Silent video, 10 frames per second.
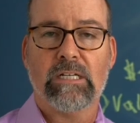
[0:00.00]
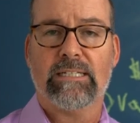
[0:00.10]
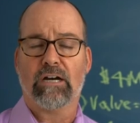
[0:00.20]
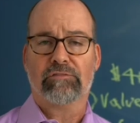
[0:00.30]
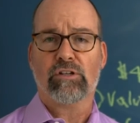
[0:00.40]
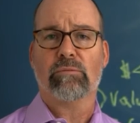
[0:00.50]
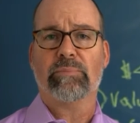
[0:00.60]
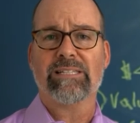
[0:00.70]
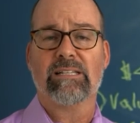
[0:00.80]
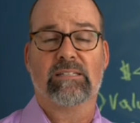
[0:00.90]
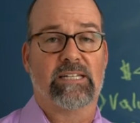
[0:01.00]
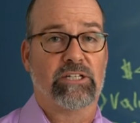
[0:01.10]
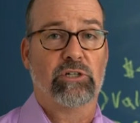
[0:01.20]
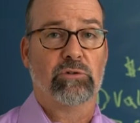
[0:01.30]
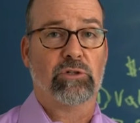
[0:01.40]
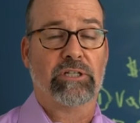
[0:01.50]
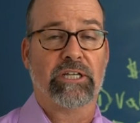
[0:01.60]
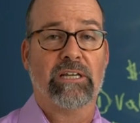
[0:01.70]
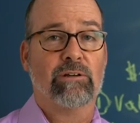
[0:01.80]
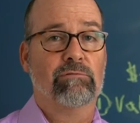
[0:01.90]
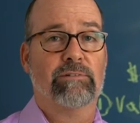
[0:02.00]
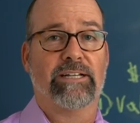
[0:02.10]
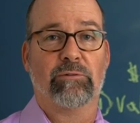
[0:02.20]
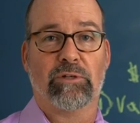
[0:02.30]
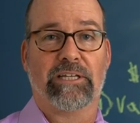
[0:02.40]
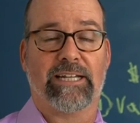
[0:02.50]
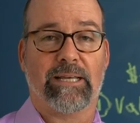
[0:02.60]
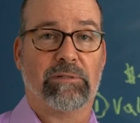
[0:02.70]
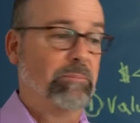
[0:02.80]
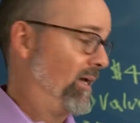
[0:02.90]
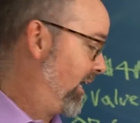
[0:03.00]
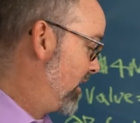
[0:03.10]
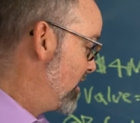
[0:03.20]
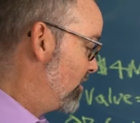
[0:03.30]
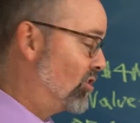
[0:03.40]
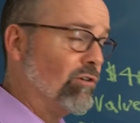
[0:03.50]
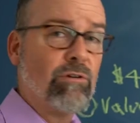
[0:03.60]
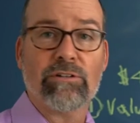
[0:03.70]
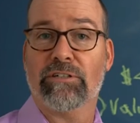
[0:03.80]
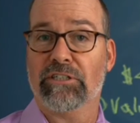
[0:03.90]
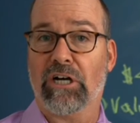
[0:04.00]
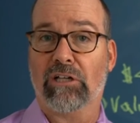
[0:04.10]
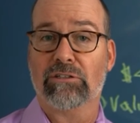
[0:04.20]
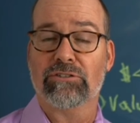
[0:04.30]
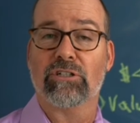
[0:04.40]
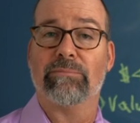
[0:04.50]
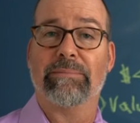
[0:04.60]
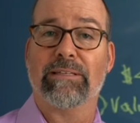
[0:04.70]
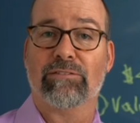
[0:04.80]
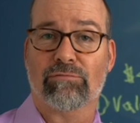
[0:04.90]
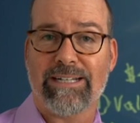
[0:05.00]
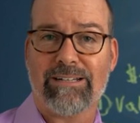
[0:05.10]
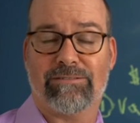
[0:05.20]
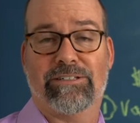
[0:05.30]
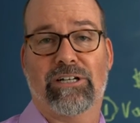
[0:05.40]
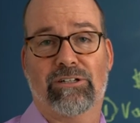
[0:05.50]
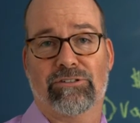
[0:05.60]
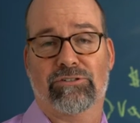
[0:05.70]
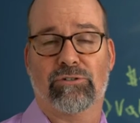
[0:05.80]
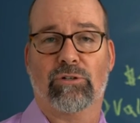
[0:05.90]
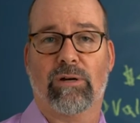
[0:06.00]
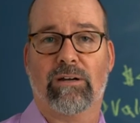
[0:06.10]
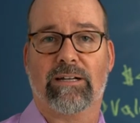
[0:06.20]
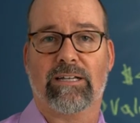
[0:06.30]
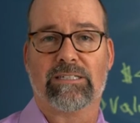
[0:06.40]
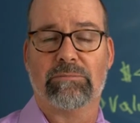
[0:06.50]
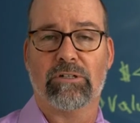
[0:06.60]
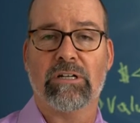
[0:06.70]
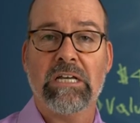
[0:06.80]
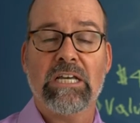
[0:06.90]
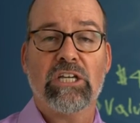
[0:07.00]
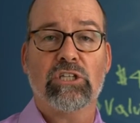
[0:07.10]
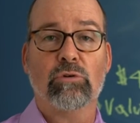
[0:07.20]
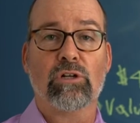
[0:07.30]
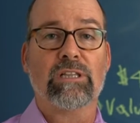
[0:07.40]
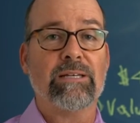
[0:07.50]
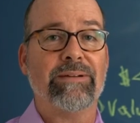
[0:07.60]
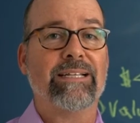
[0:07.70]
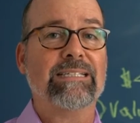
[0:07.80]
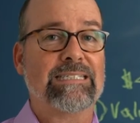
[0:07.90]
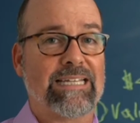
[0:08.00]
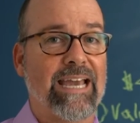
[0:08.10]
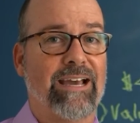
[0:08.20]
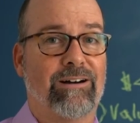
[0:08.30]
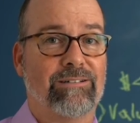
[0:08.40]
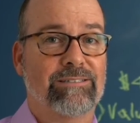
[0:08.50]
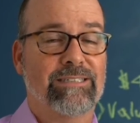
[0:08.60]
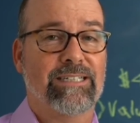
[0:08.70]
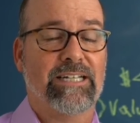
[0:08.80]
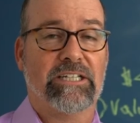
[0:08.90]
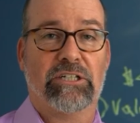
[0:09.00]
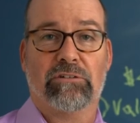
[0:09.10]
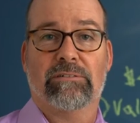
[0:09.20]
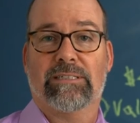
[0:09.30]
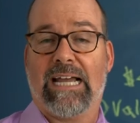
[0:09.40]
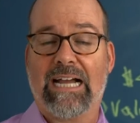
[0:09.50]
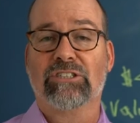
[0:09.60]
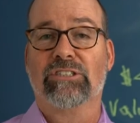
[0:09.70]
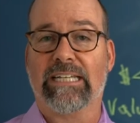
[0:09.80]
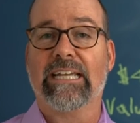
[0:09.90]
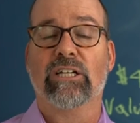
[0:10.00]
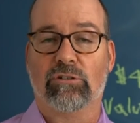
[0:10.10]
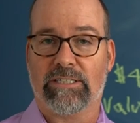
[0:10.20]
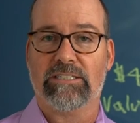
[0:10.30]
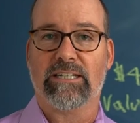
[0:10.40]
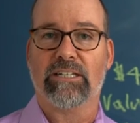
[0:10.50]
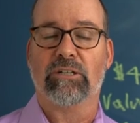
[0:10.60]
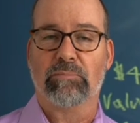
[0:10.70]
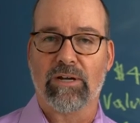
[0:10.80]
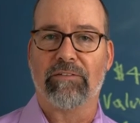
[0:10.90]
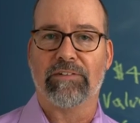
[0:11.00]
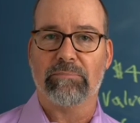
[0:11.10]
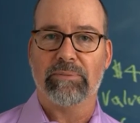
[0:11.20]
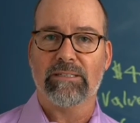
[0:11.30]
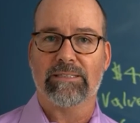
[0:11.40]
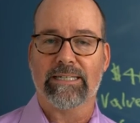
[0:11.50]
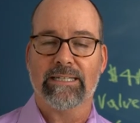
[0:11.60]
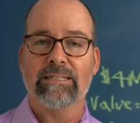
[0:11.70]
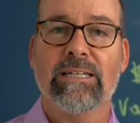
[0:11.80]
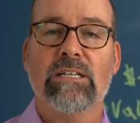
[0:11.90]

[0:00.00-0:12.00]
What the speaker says: Now, if you're a business and you're only ready, willing, and able to pay $200 or maybe $300 to acquire a customer, you're limiting scale and you're actually increasing your profitability.